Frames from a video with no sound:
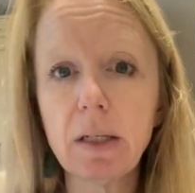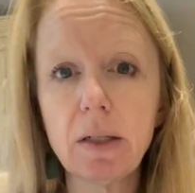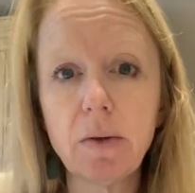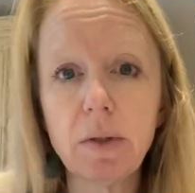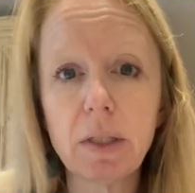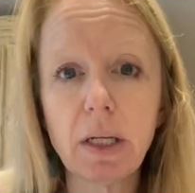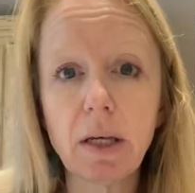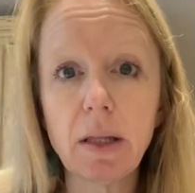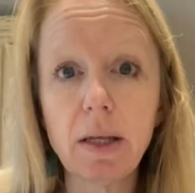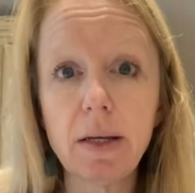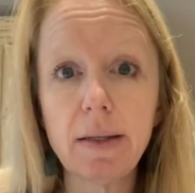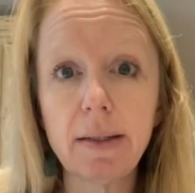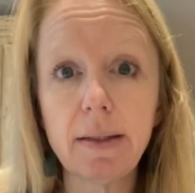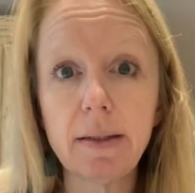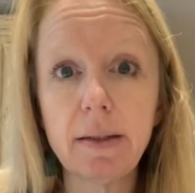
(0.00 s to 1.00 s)
So it's like this.
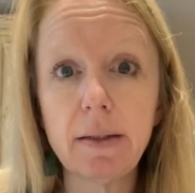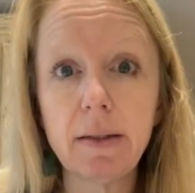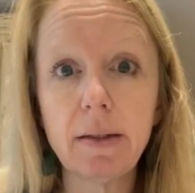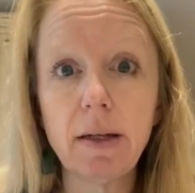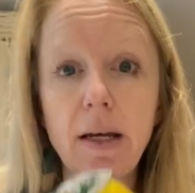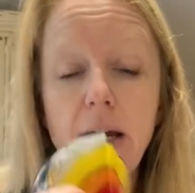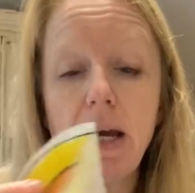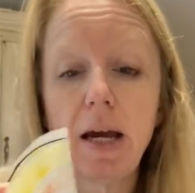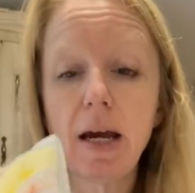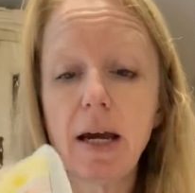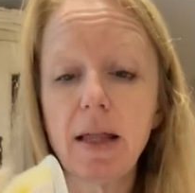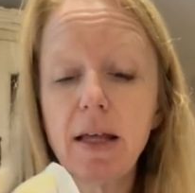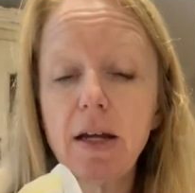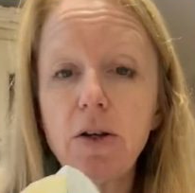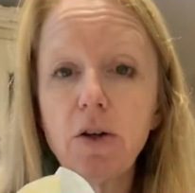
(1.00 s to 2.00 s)

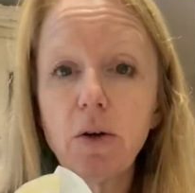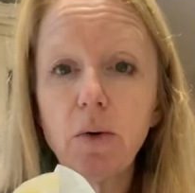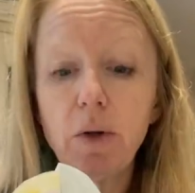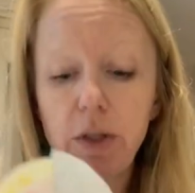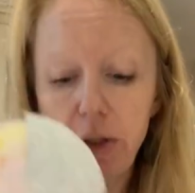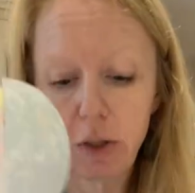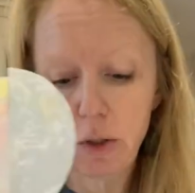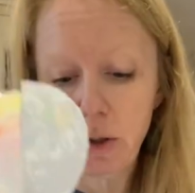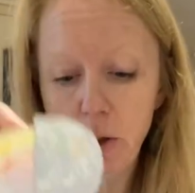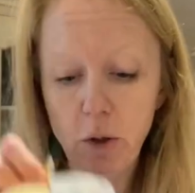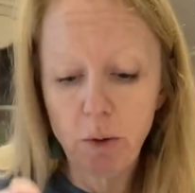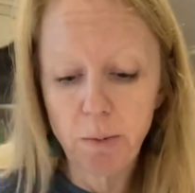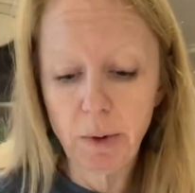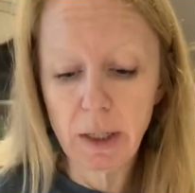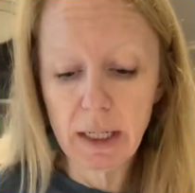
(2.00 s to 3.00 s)
And then you're going
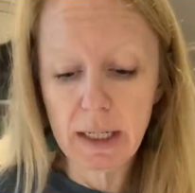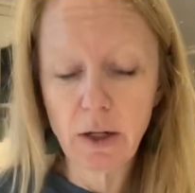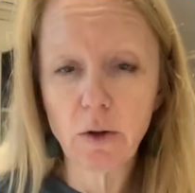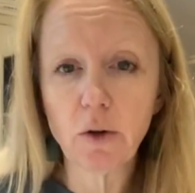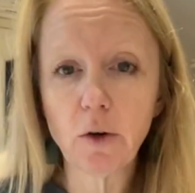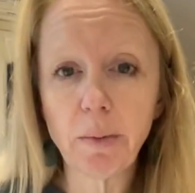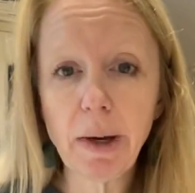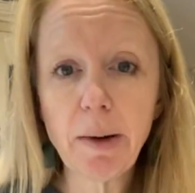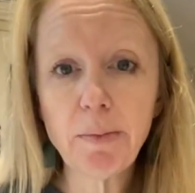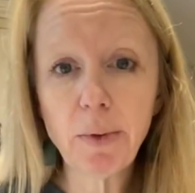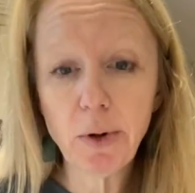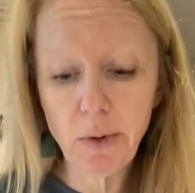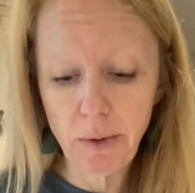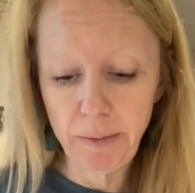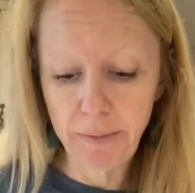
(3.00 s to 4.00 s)
to put it down in your
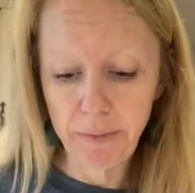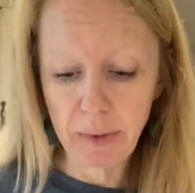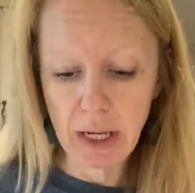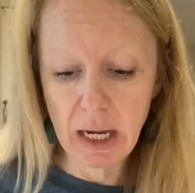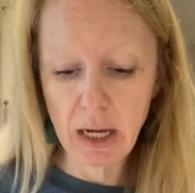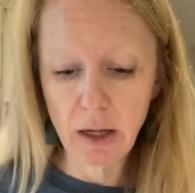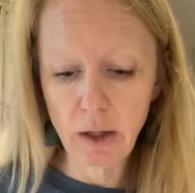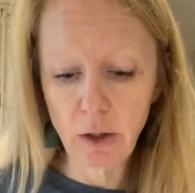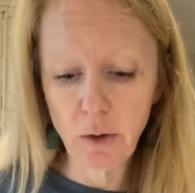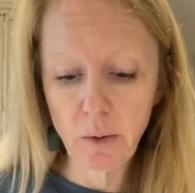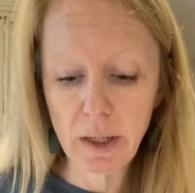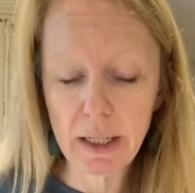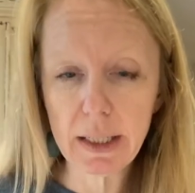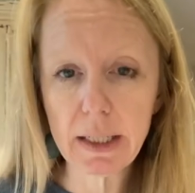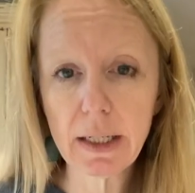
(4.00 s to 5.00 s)
paper and glue
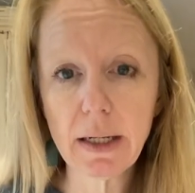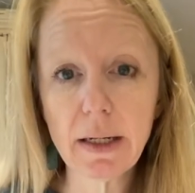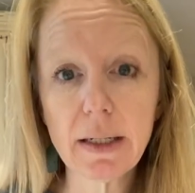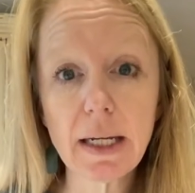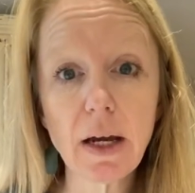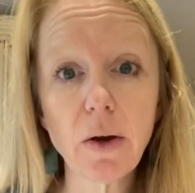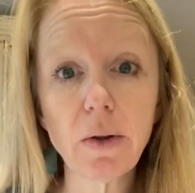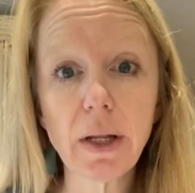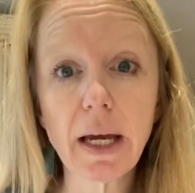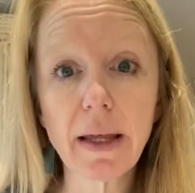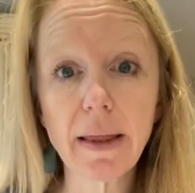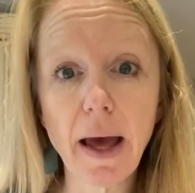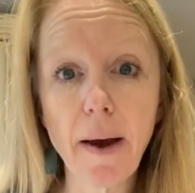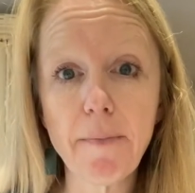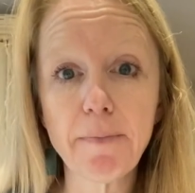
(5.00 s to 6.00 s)
it down like
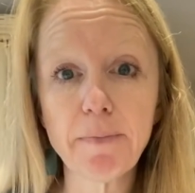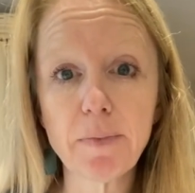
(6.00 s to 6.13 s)
that.